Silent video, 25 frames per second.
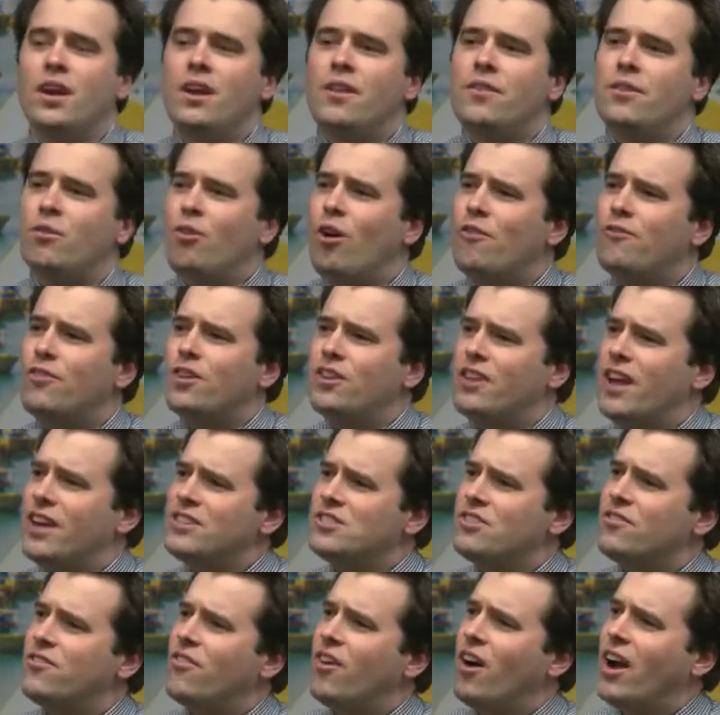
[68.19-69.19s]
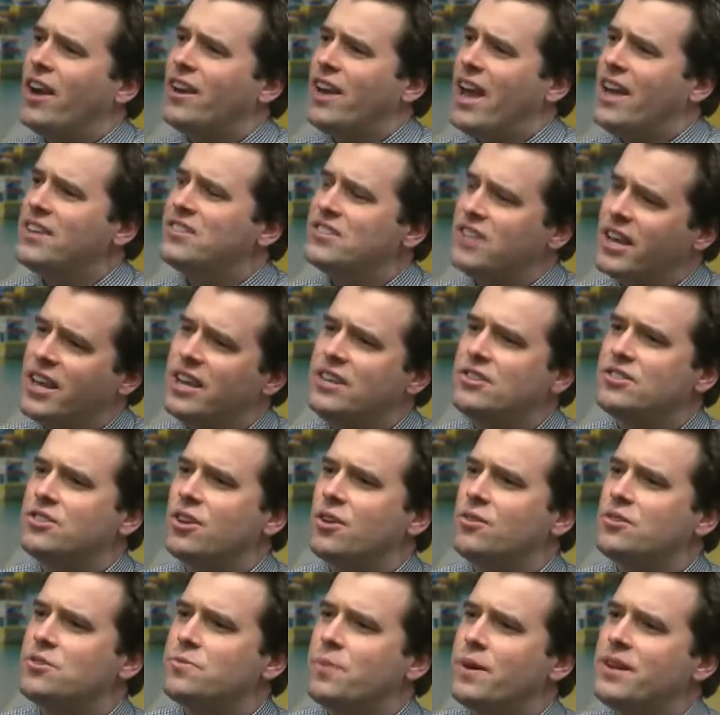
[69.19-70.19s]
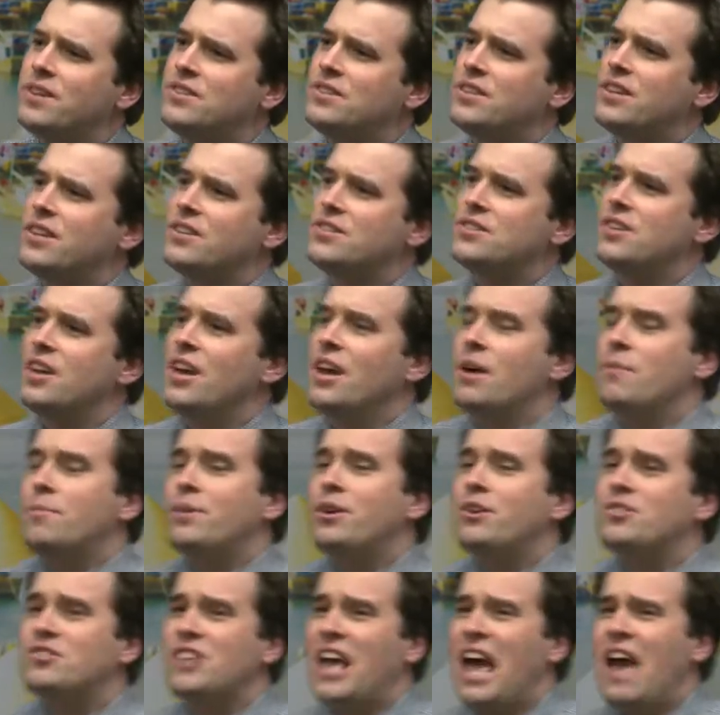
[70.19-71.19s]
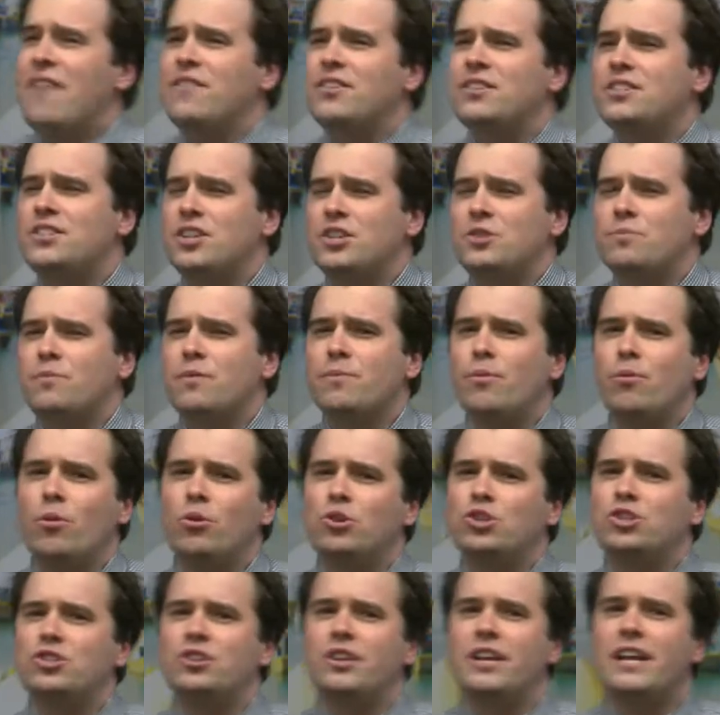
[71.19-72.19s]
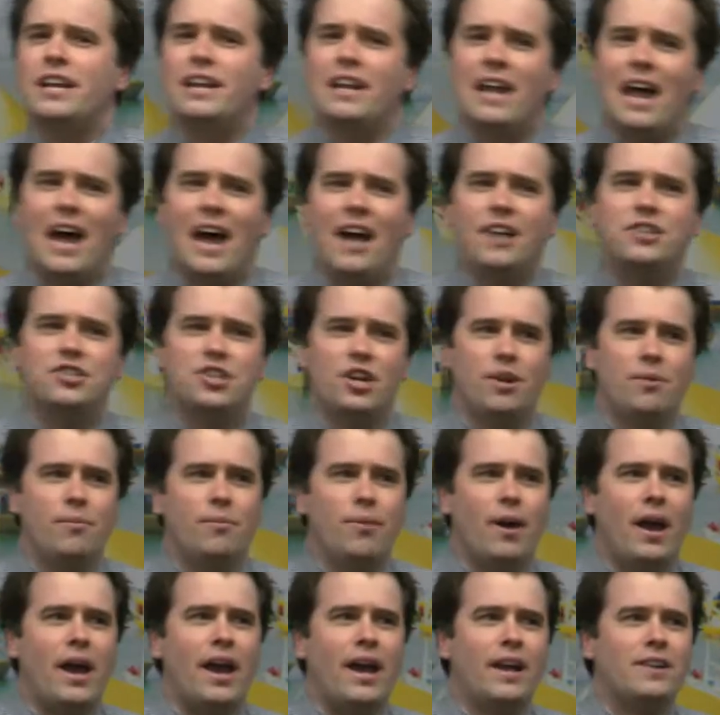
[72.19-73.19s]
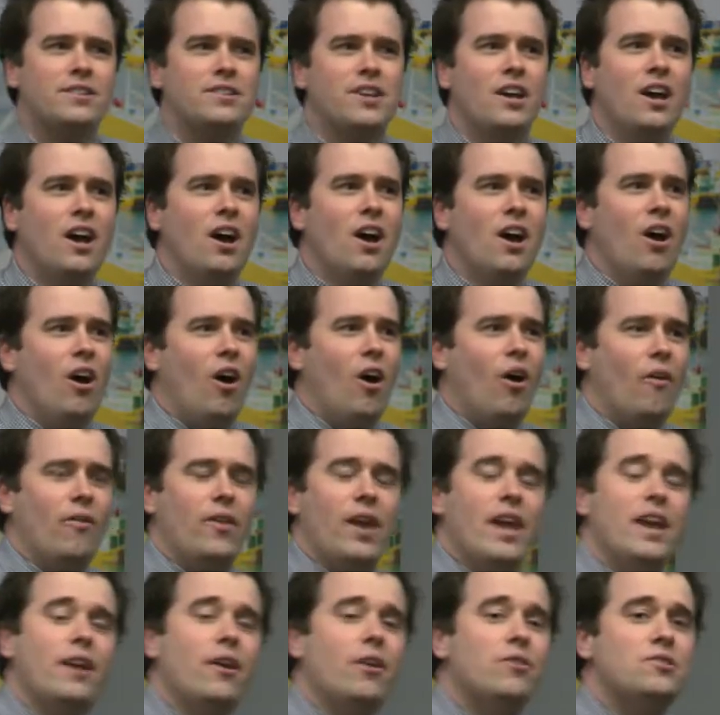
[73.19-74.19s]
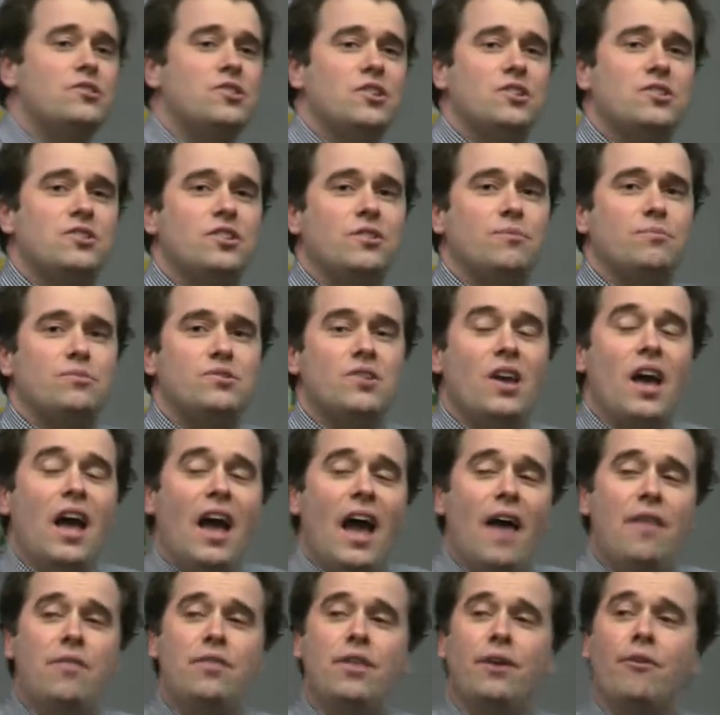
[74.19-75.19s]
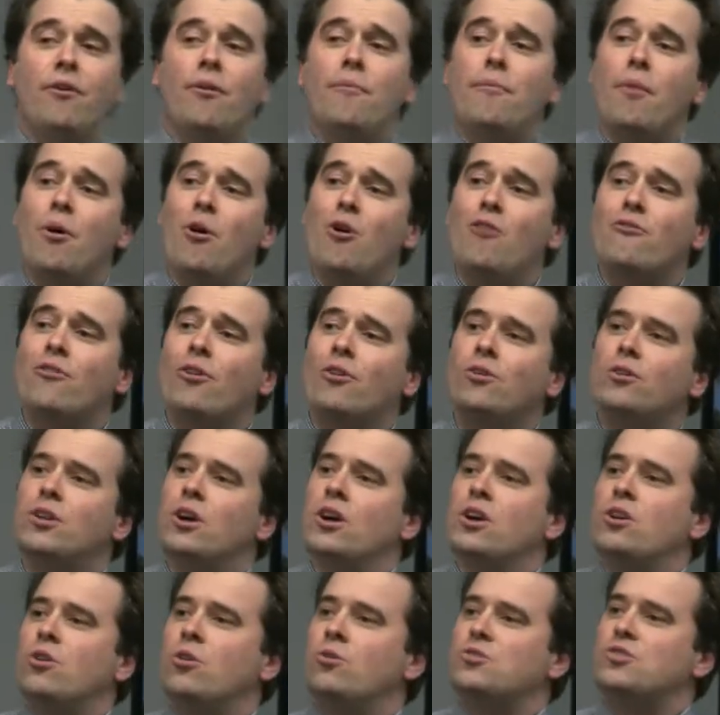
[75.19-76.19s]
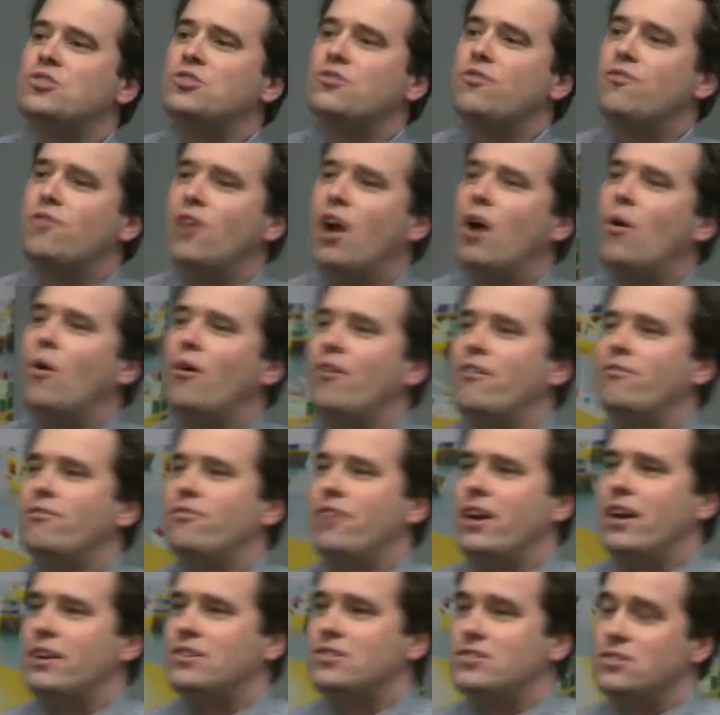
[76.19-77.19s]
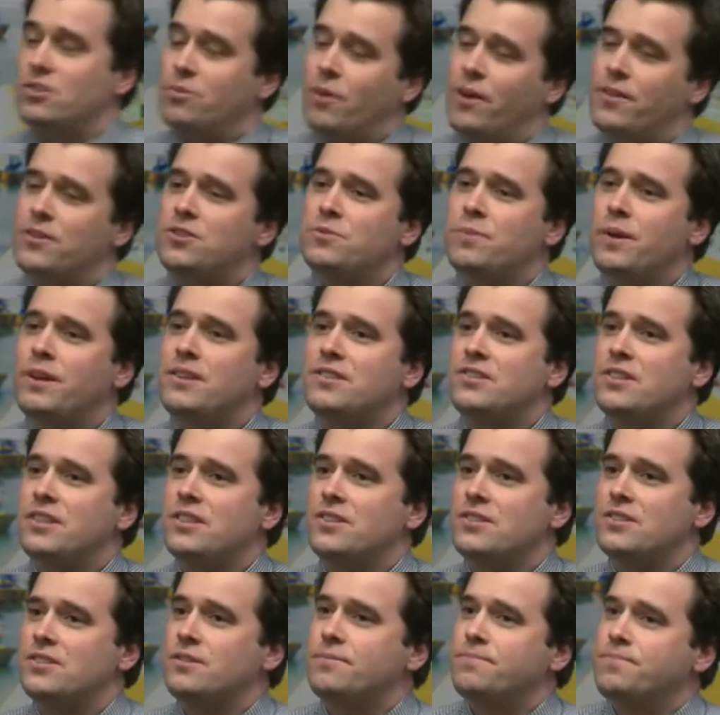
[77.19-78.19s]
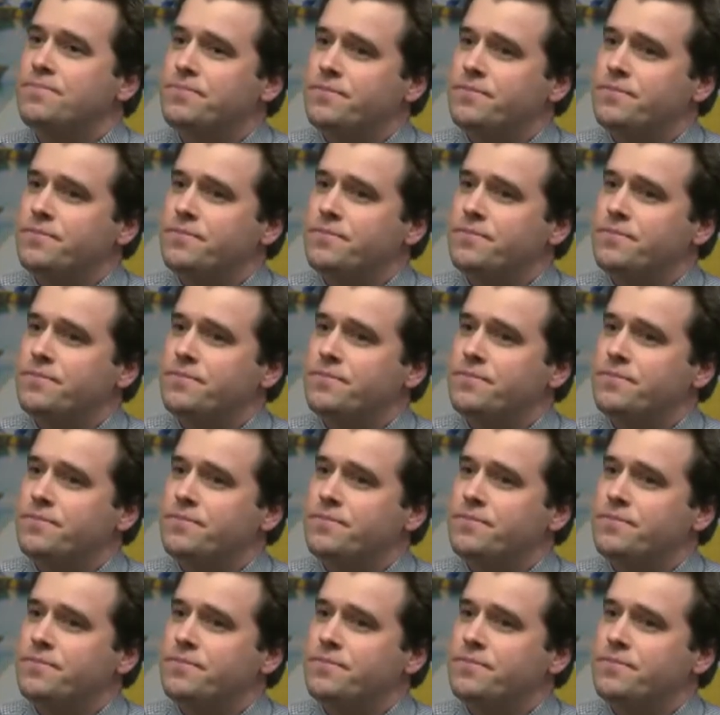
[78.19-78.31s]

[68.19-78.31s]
They're often classified as keystone species because they have a disproportionately large impact on ecosystems and their removal causes flow-on effects to other species.